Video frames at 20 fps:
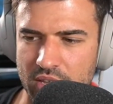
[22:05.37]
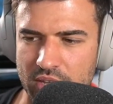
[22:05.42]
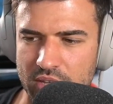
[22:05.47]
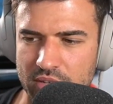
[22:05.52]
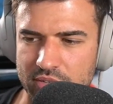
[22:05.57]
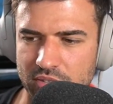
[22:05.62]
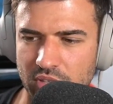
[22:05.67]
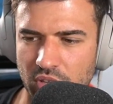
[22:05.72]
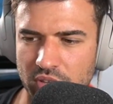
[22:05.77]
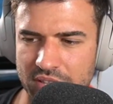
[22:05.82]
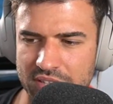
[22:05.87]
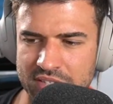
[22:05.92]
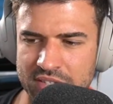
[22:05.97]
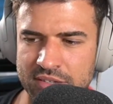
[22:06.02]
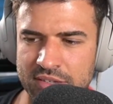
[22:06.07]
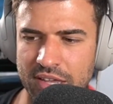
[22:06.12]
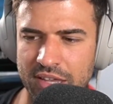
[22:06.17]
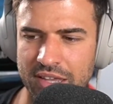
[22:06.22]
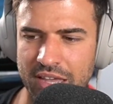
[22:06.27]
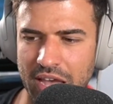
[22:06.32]
So this is
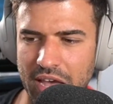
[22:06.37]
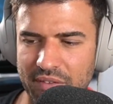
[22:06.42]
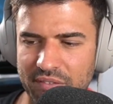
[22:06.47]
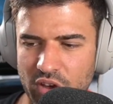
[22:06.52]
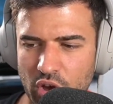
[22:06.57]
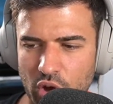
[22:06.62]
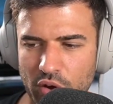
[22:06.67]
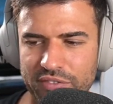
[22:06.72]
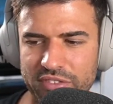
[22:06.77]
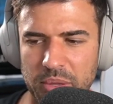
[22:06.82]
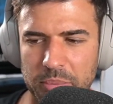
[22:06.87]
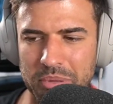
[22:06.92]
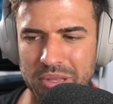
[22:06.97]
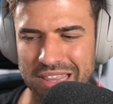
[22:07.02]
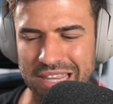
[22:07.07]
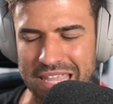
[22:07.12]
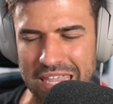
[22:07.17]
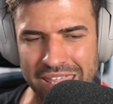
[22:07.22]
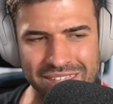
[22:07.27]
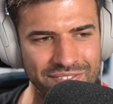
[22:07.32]
a cover of the
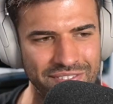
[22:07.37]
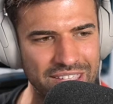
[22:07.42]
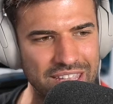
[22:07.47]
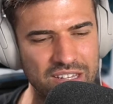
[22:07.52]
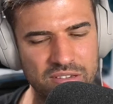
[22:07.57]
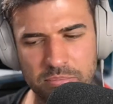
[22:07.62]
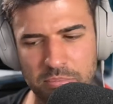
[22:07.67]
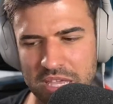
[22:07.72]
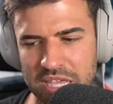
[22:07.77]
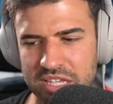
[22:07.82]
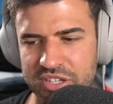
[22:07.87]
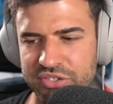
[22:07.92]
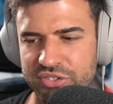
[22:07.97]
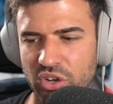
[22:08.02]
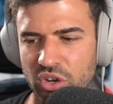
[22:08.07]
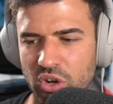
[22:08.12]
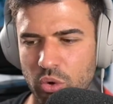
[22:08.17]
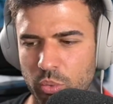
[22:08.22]
Believe in Me song,